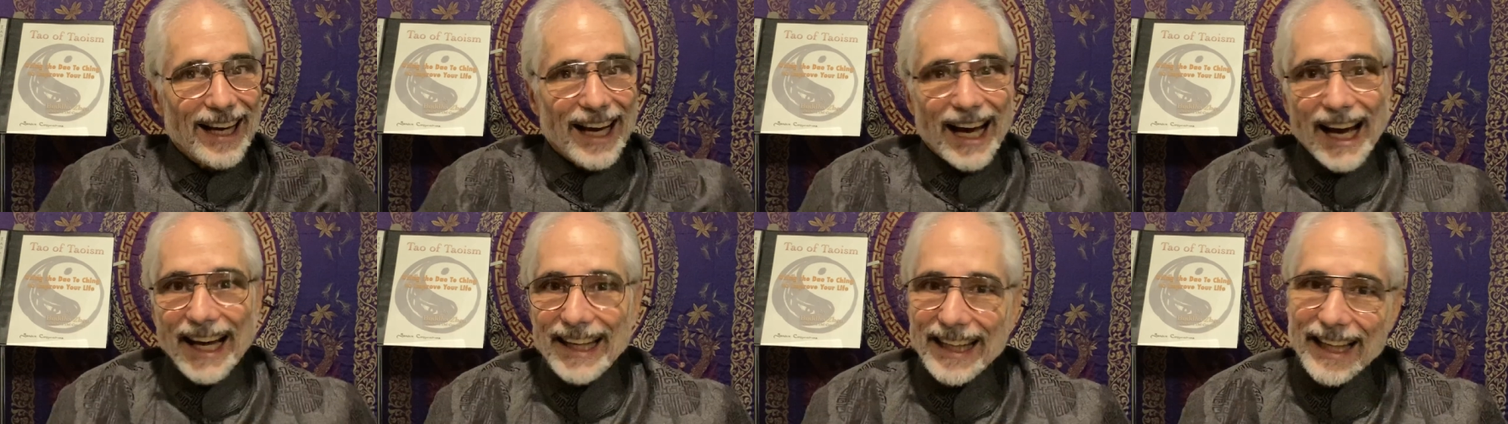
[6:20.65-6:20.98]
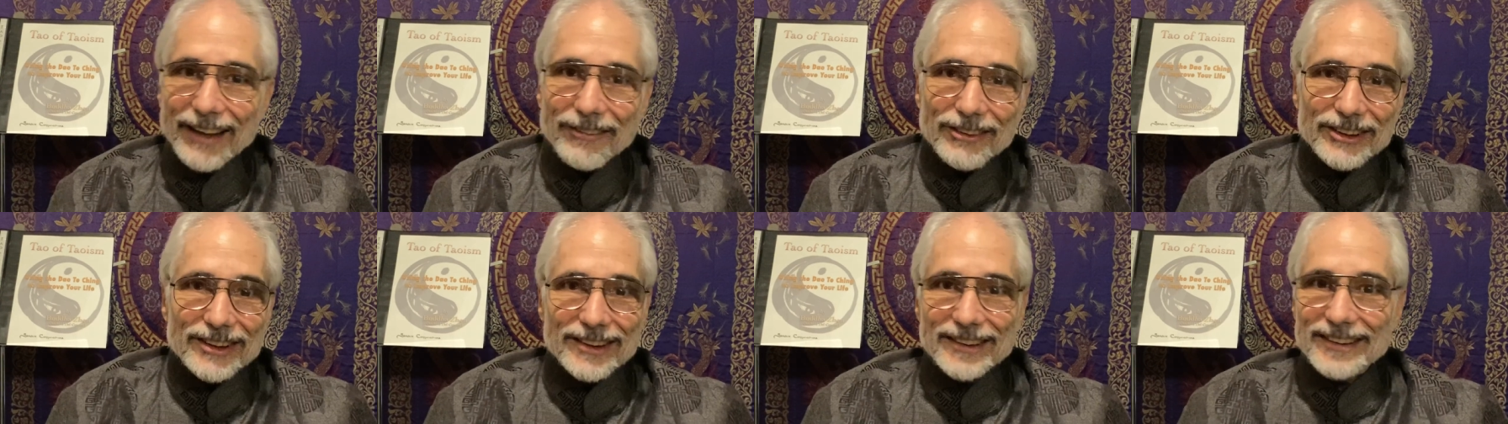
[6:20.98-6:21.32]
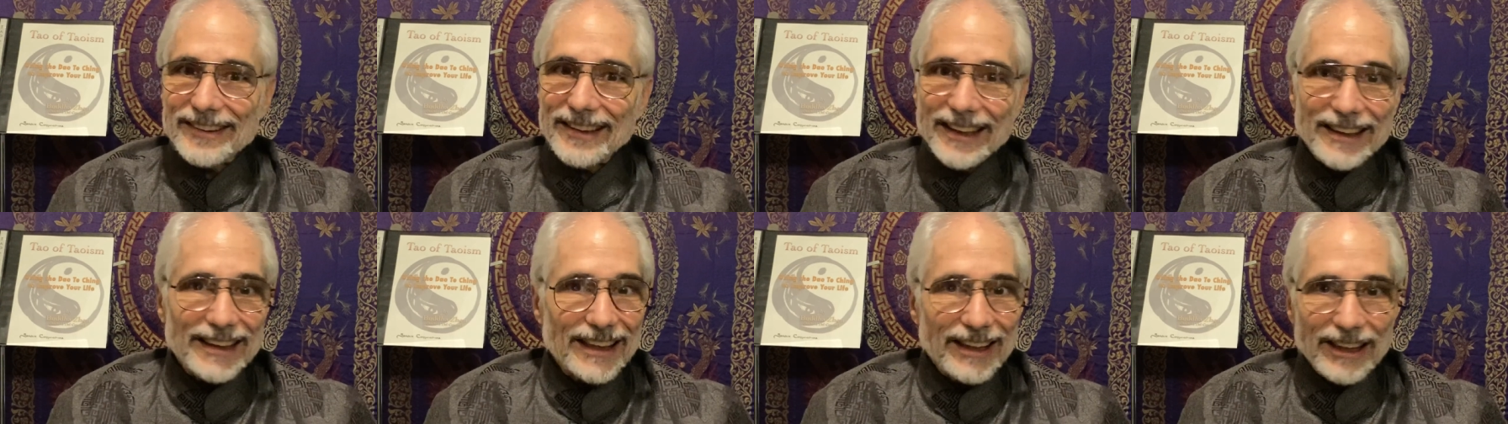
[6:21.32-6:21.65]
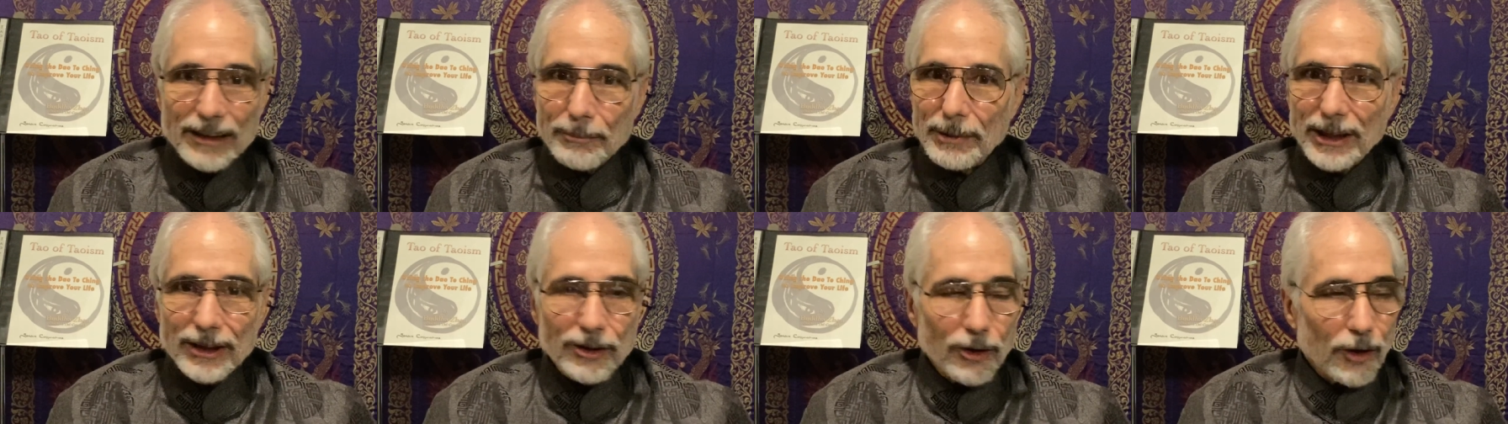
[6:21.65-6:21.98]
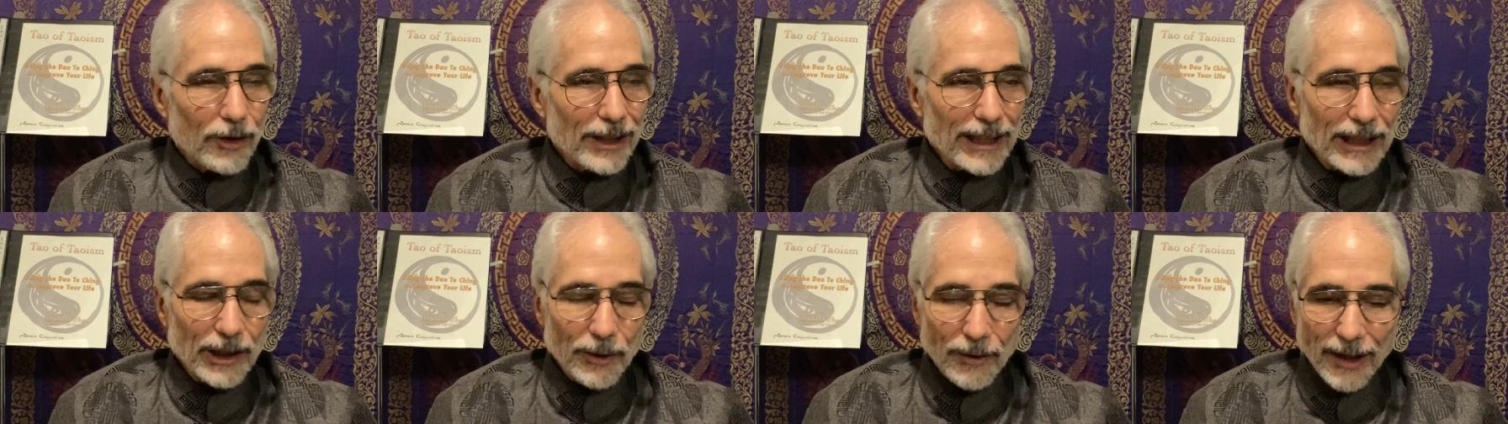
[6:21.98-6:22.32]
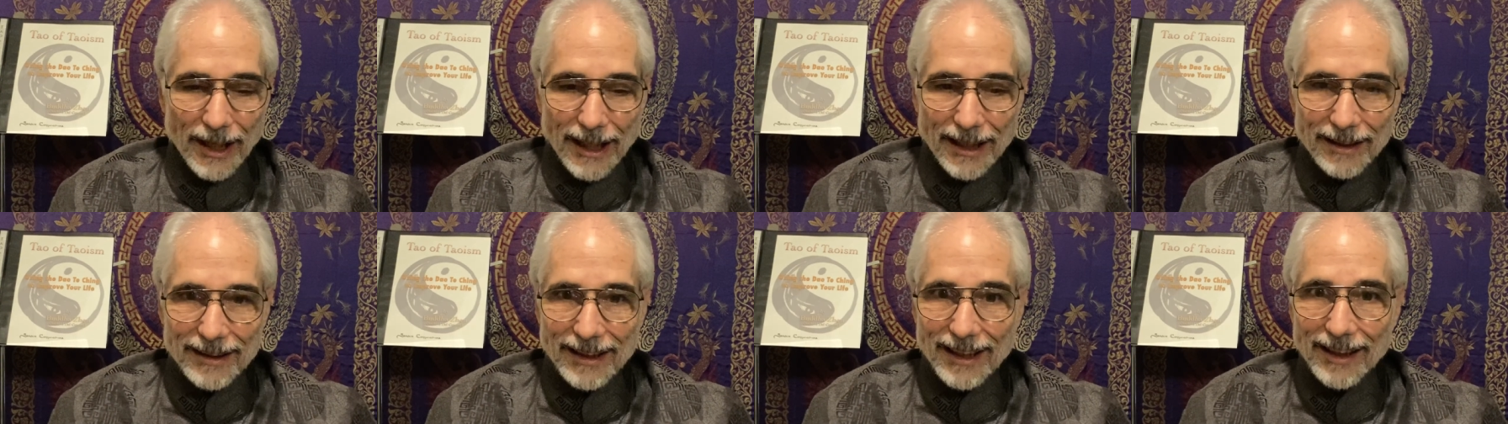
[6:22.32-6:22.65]
and they would just sit there and be totally
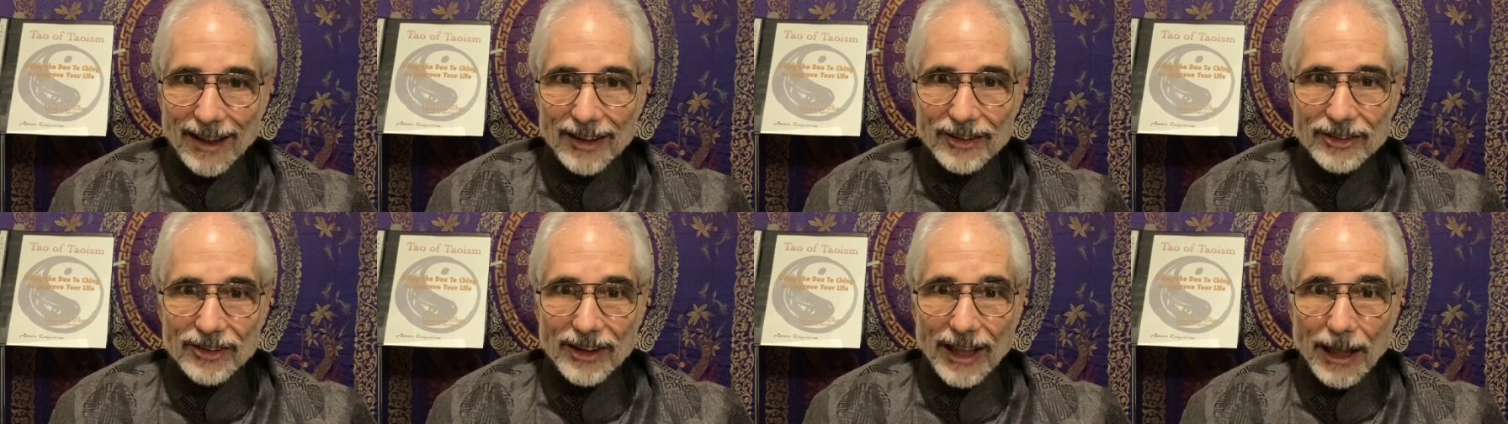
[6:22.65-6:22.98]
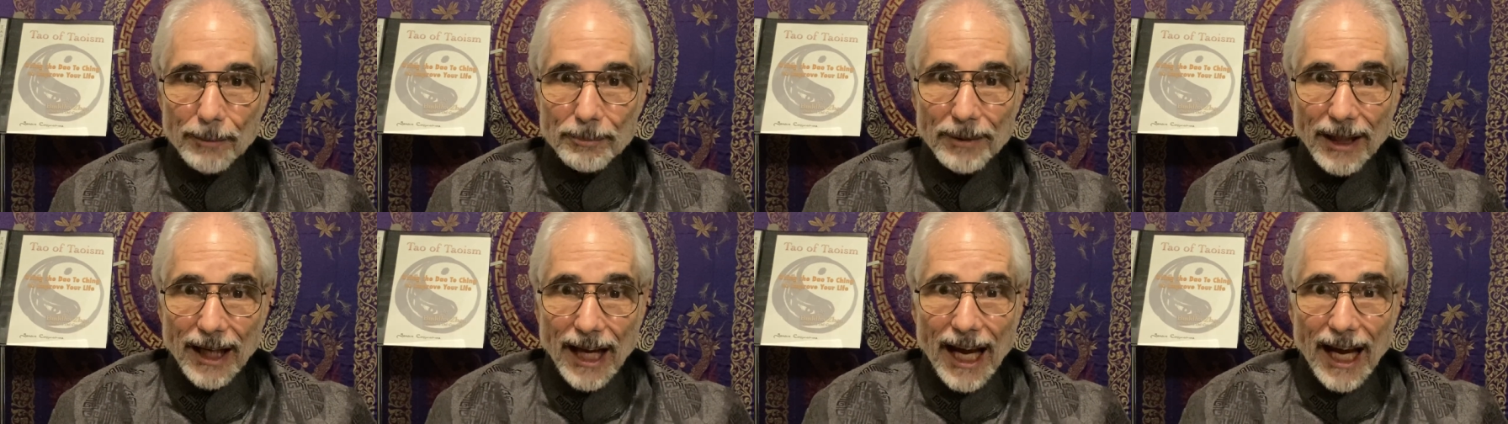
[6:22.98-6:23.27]
quiet, and then I'd stop,